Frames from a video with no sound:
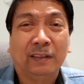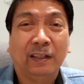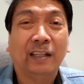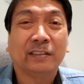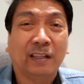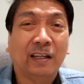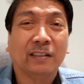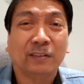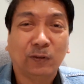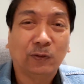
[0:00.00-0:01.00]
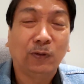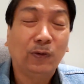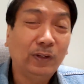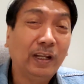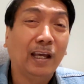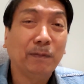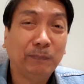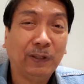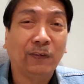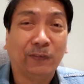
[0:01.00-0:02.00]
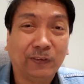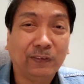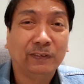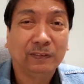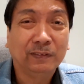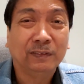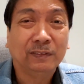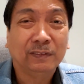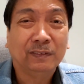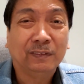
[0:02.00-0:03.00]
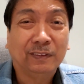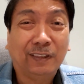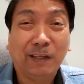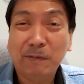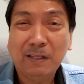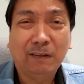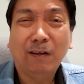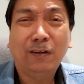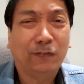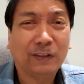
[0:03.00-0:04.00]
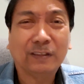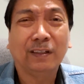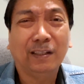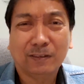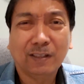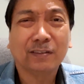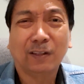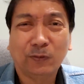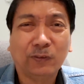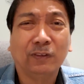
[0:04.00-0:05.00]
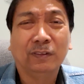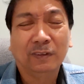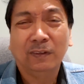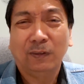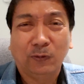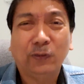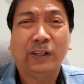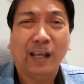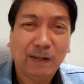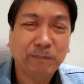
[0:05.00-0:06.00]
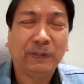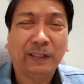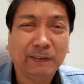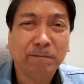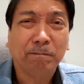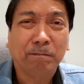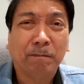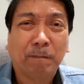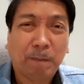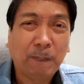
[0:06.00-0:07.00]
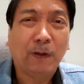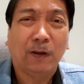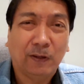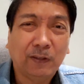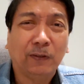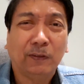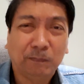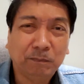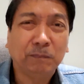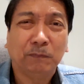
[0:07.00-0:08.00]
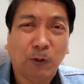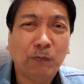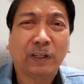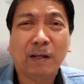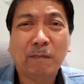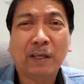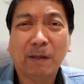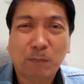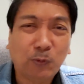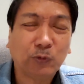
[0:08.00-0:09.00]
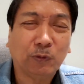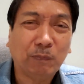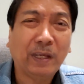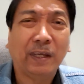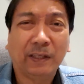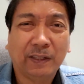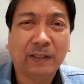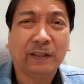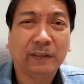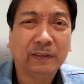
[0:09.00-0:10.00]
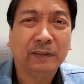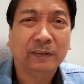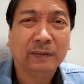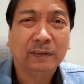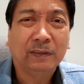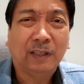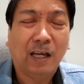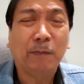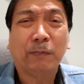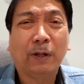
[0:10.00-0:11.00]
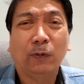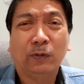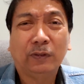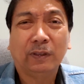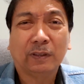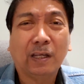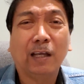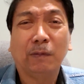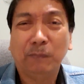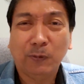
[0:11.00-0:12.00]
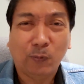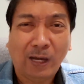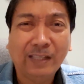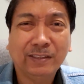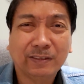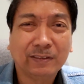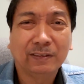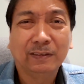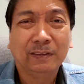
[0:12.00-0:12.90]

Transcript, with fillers: let's ask the Lord, Lord, help me, Lord. Amen. All of us, let's ask the Lord, Lord, help me. Uh, overcome my emotion, my anger. I pray, Lord, that I'll be wise,